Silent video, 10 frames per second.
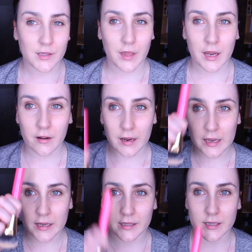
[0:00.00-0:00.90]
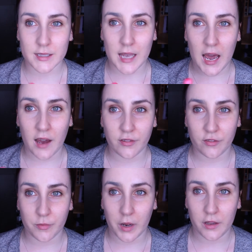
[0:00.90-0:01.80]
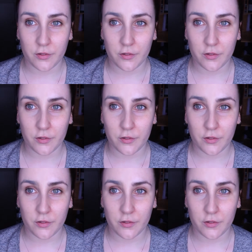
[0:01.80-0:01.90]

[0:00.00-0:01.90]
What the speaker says: so there is this half of my